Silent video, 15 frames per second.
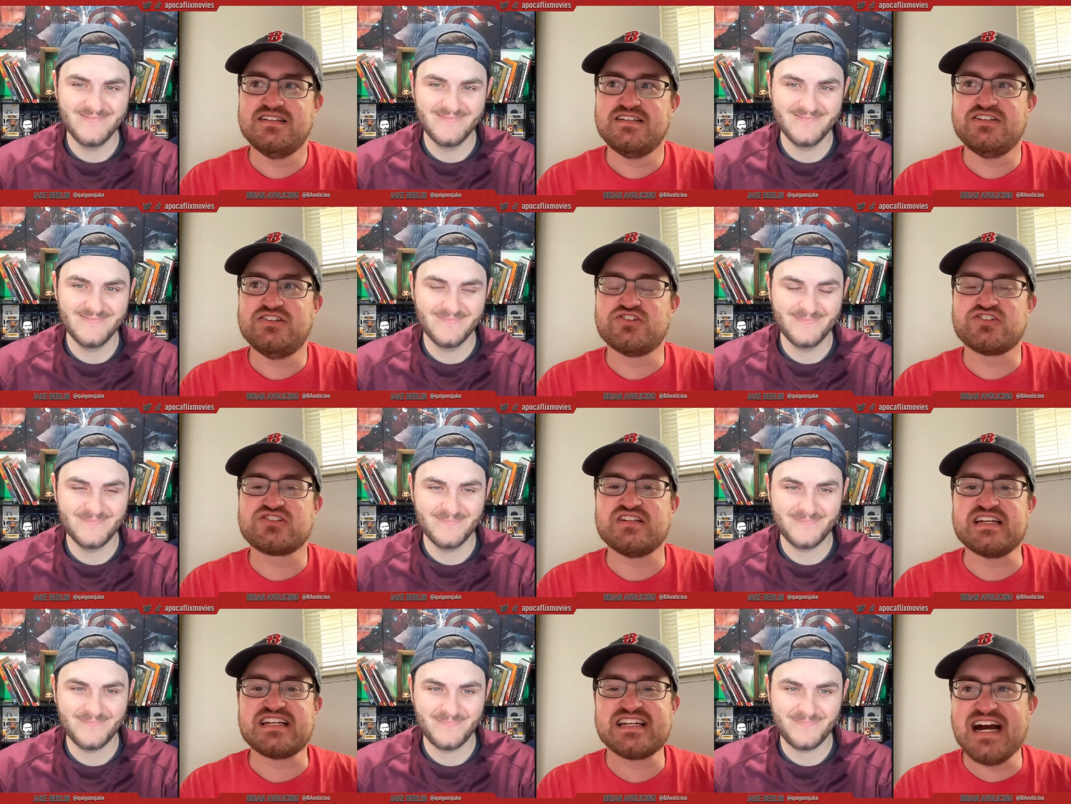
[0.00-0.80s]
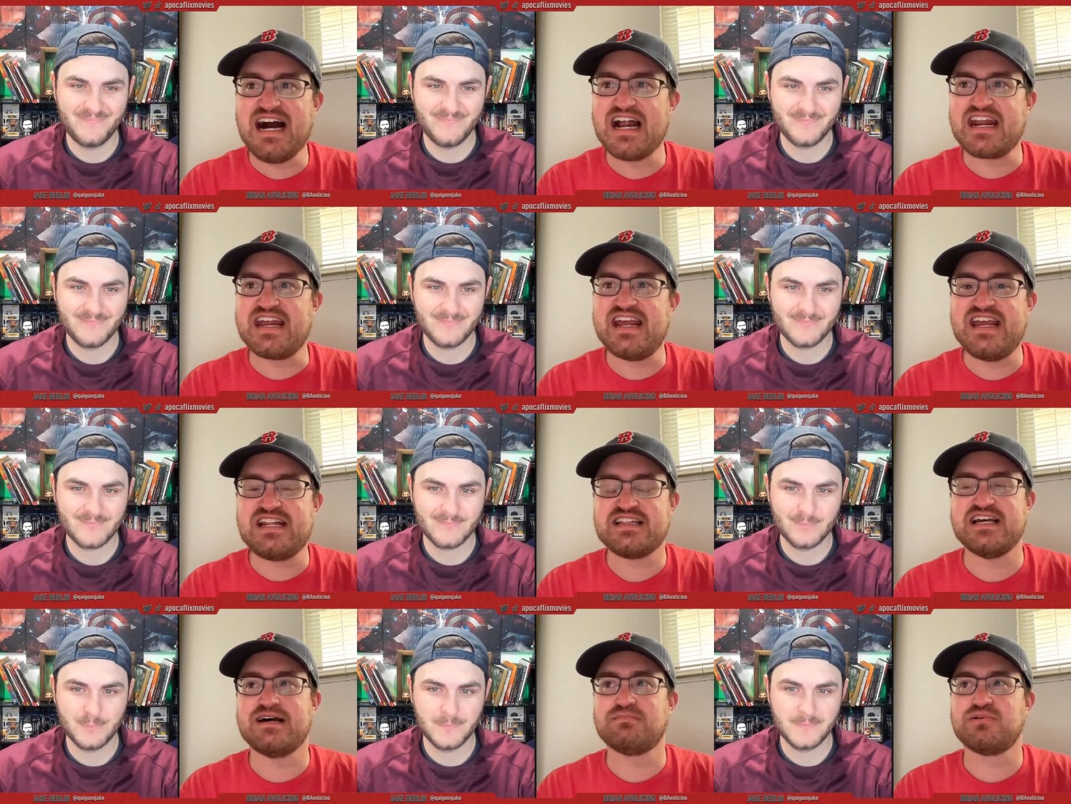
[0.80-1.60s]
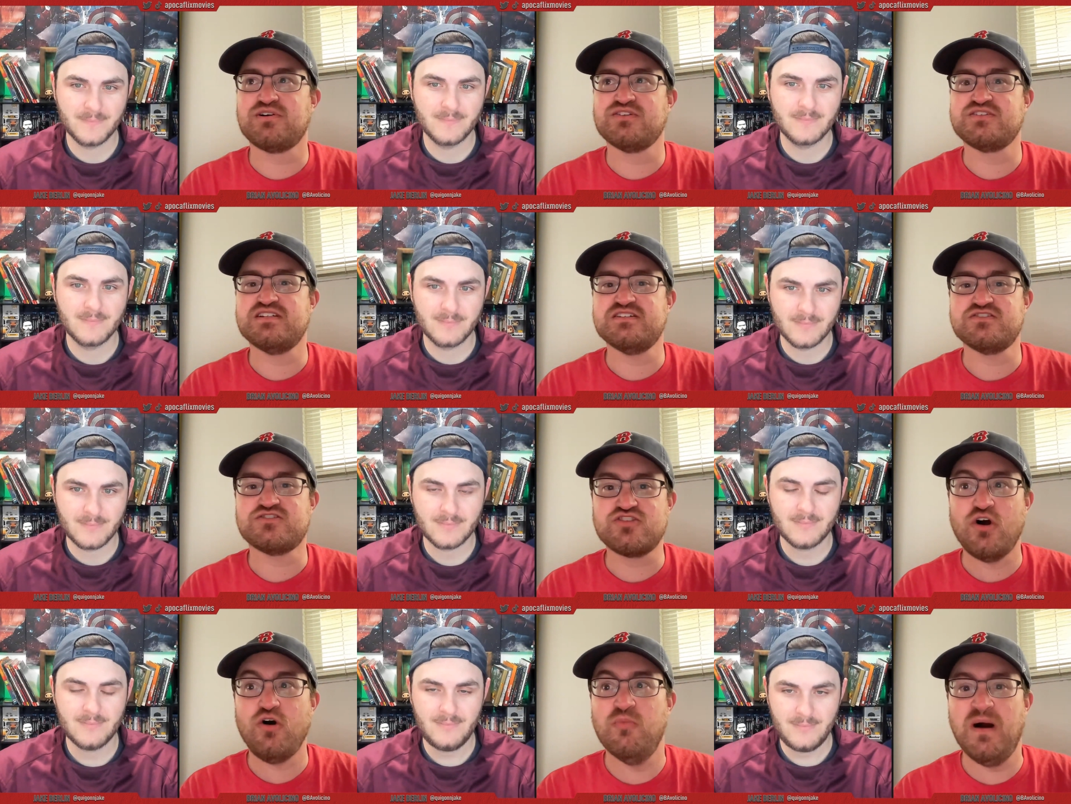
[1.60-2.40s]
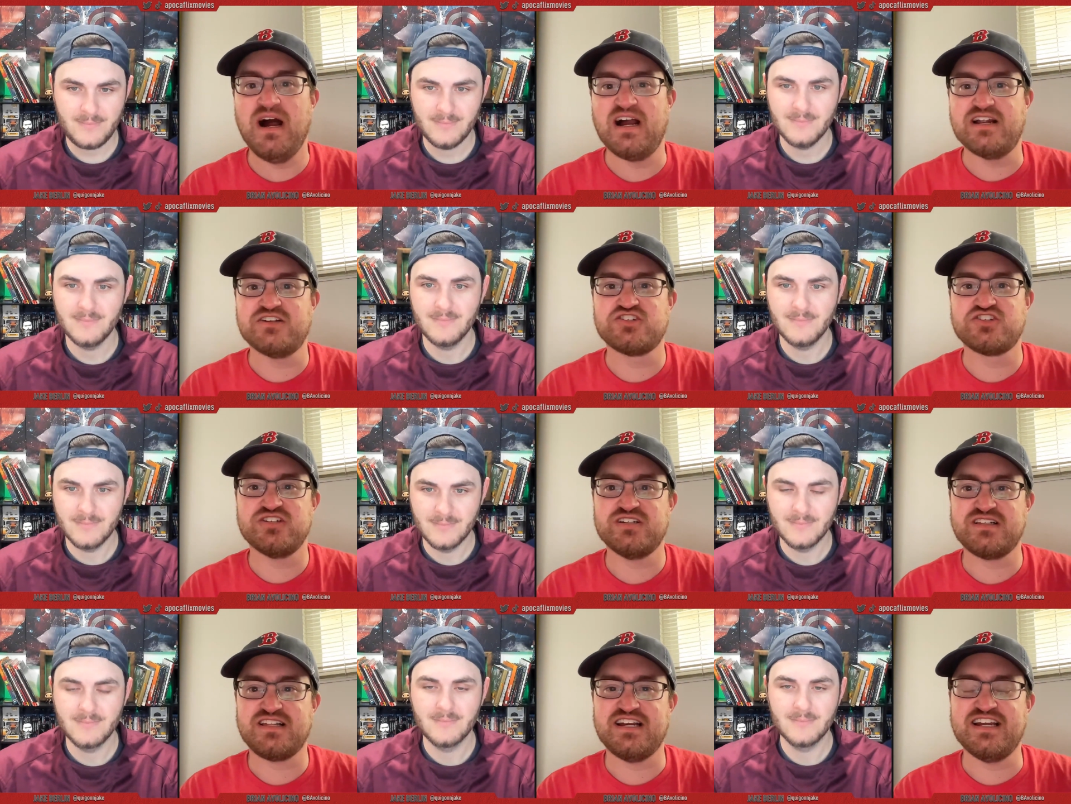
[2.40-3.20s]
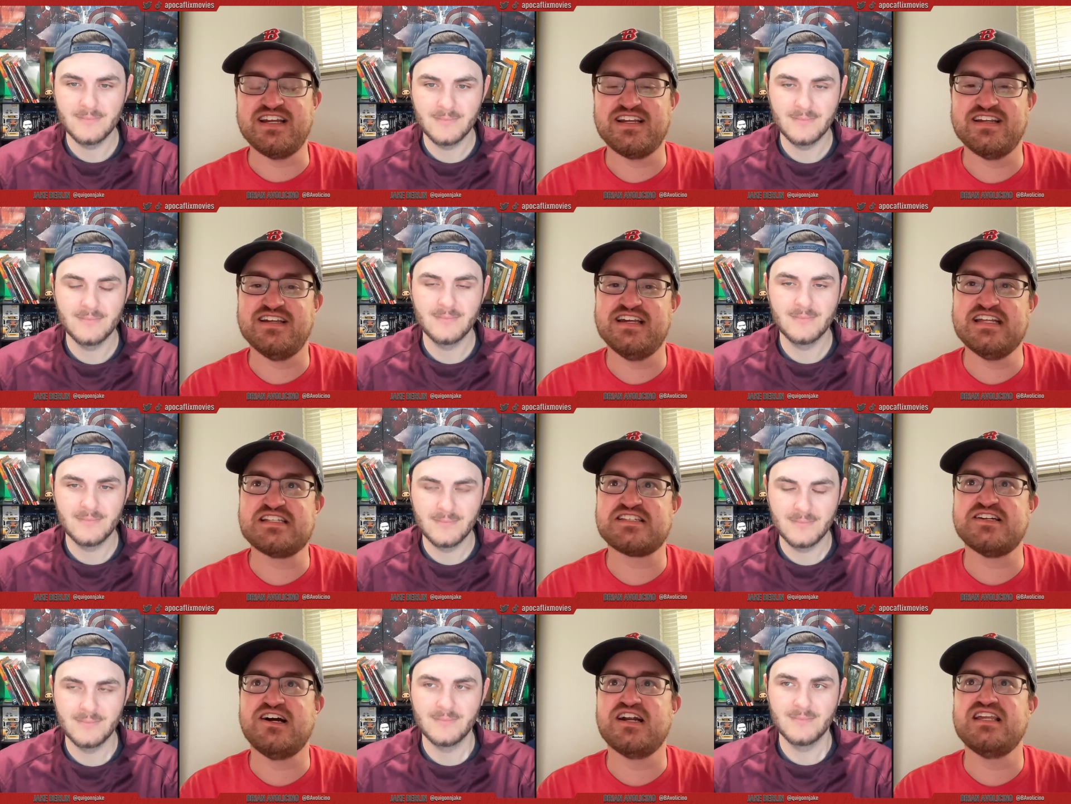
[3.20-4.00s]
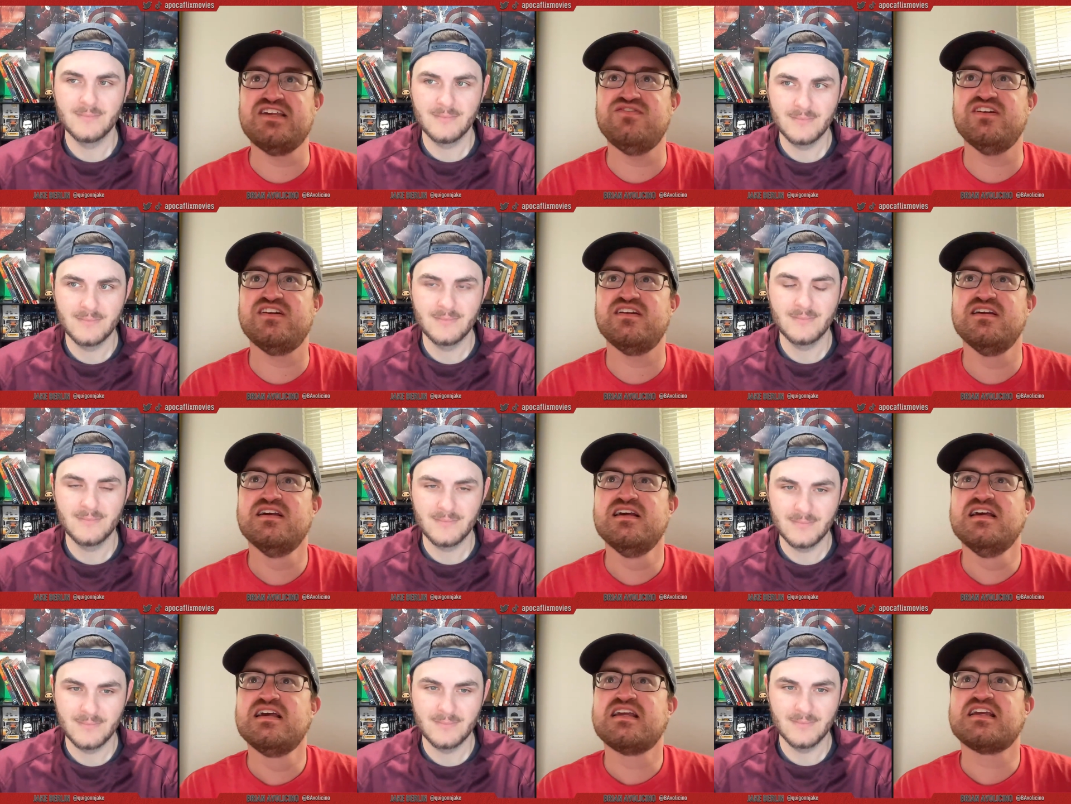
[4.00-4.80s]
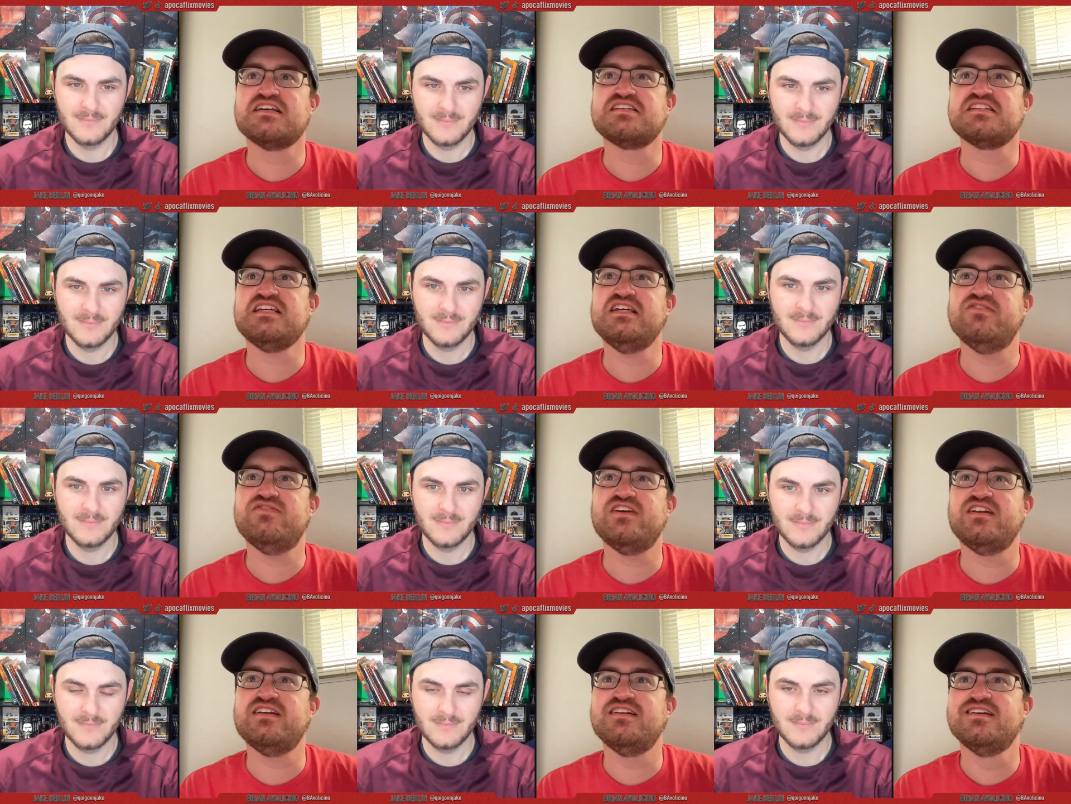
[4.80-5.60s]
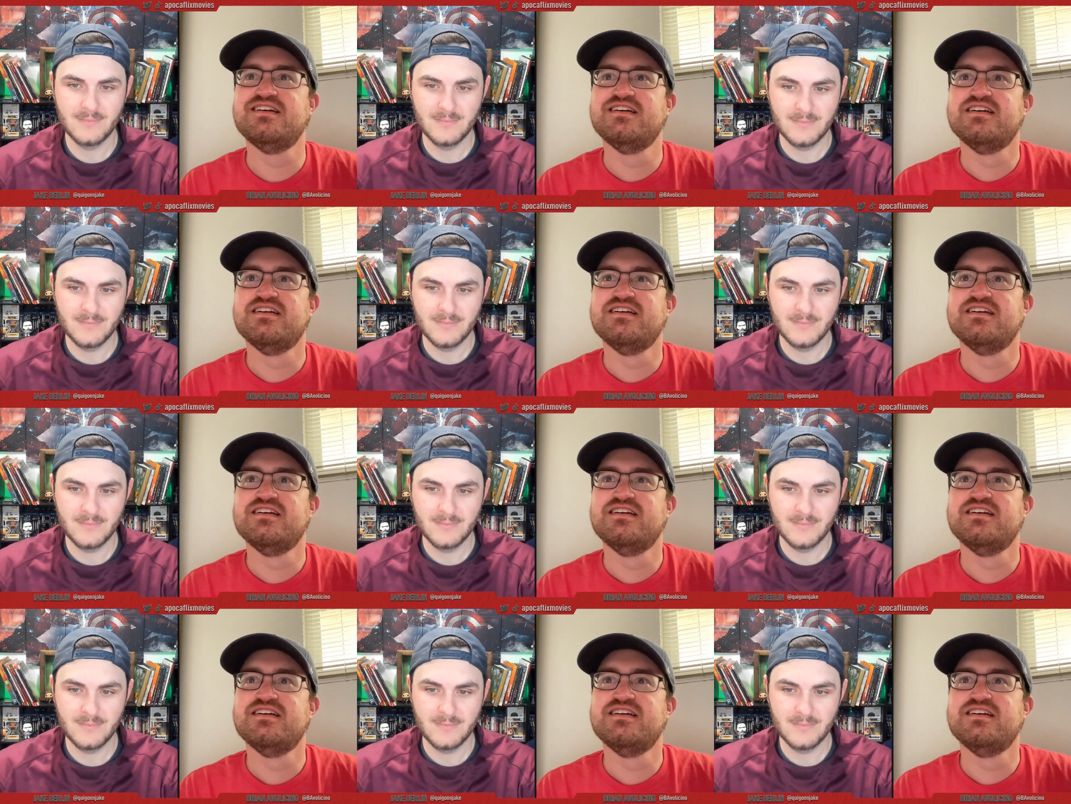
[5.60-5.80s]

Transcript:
Speaker 1: you're just like, God, I hate that person so much. Like, it's not even, because even